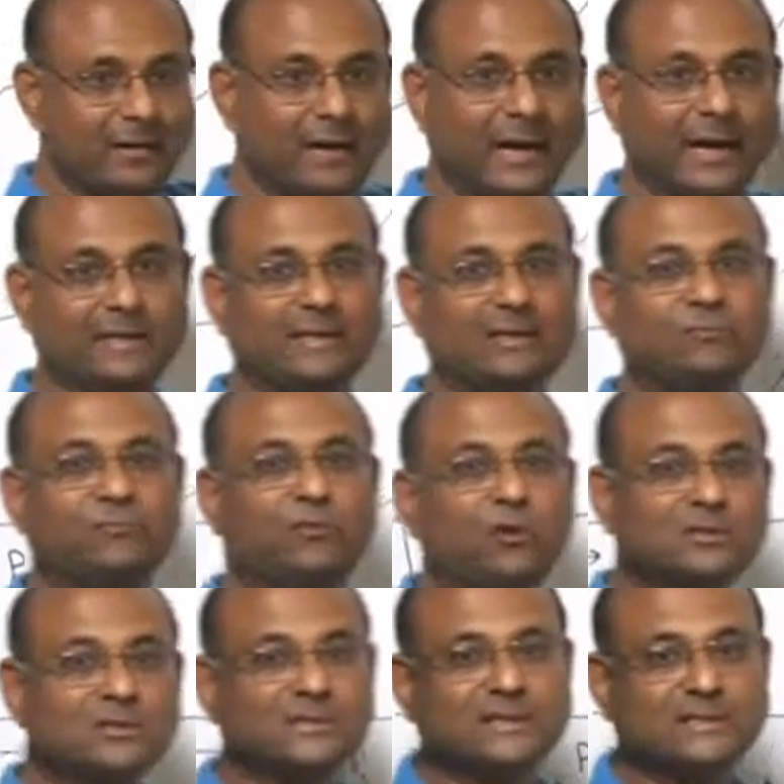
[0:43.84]
and that
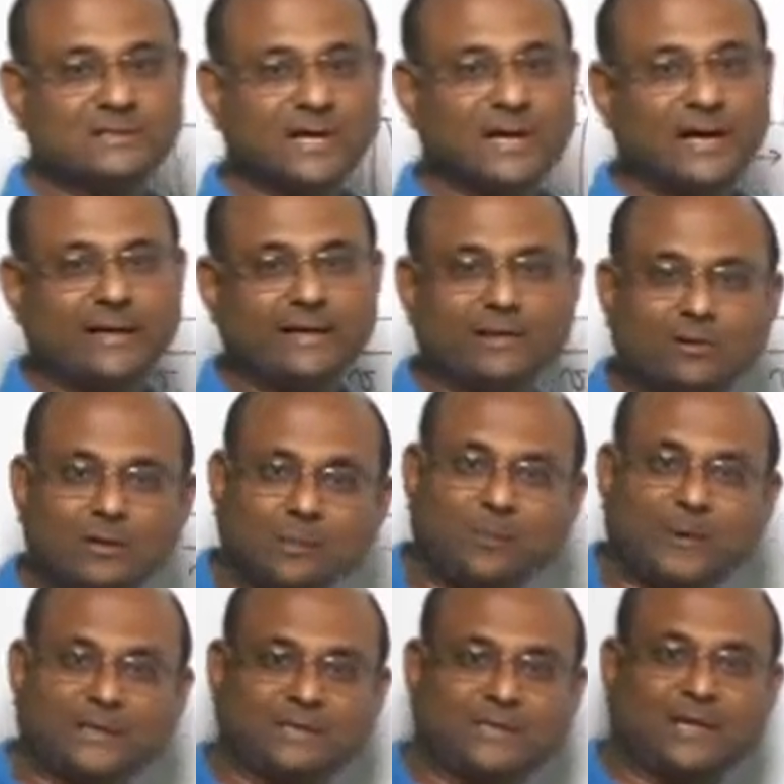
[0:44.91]
force is related to the
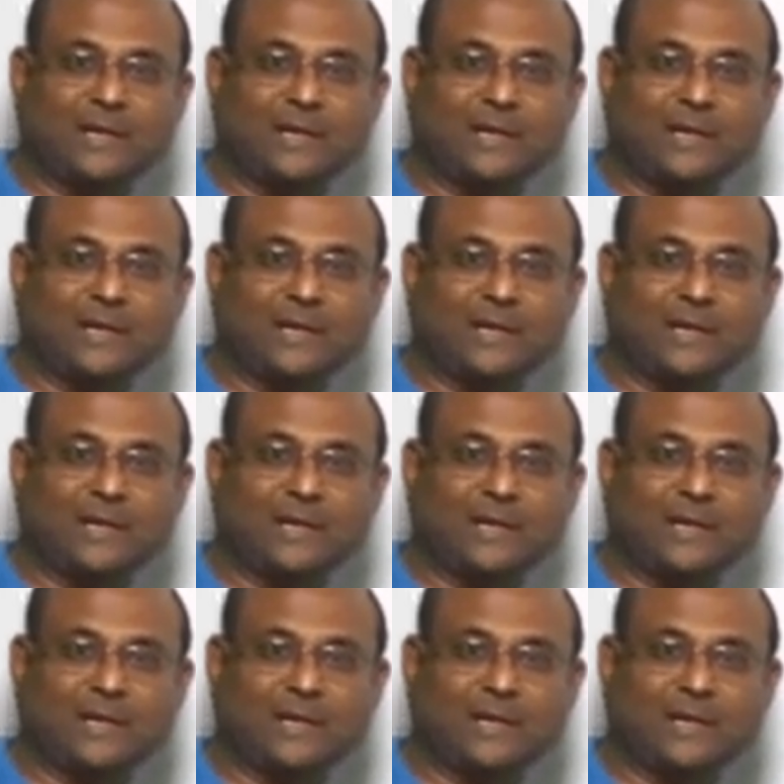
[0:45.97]
pressure